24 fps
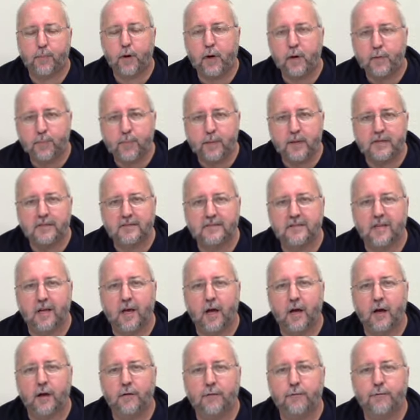purpose
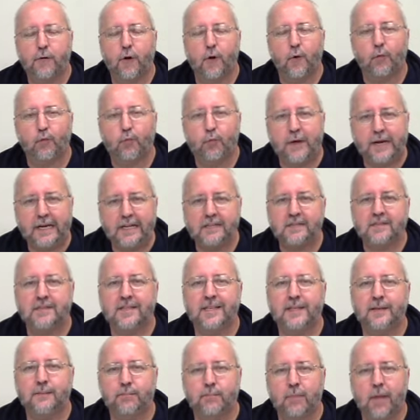of
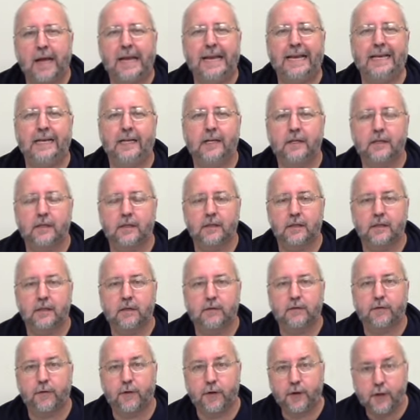raising money
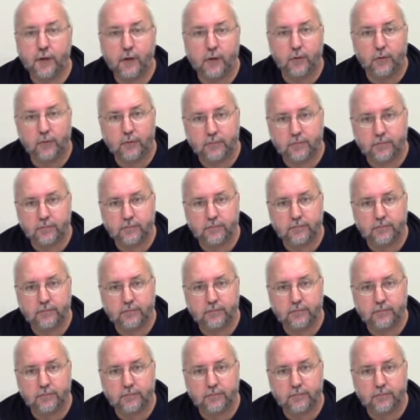for you.